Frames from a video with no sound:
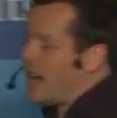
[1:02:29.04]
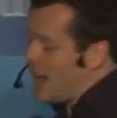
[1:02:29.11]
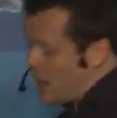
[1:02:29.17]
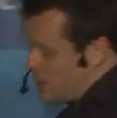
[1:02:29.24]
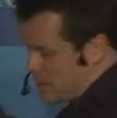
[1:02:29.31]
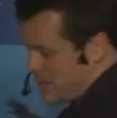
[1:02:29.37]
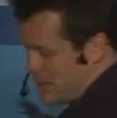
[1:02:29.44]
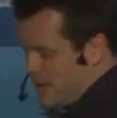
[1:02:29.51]
I
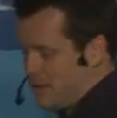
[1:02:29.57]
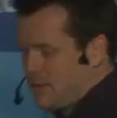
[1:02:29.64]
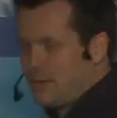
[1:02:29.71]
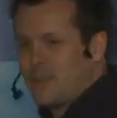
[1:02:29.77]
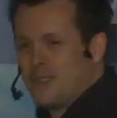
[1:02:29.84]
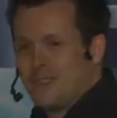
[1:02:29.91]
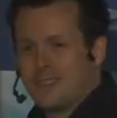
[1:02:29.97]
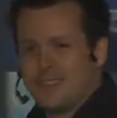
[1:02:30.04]
will sing
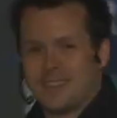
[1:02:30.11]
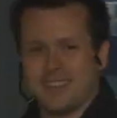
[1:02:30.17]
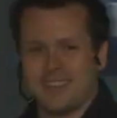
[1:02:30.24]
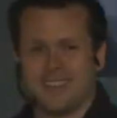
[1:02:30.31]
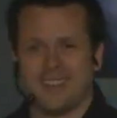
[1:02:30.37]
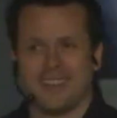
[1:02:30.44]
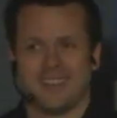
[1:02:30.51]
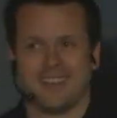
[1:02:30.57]
for you.
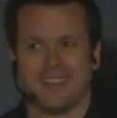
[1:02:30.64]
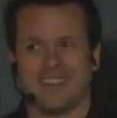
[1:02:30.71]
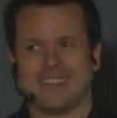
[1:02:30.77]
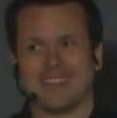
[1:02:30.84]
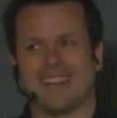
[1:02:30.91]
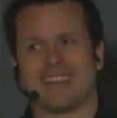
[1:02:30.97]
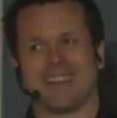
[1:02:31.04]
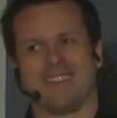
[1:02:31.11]

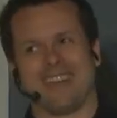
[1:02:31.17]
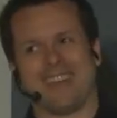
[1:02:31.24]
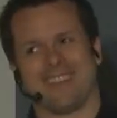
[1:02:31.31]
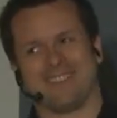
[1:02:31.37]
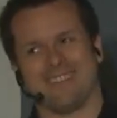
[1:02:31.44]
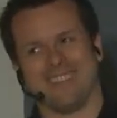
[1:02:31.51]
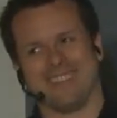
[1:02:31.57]
Lucky we have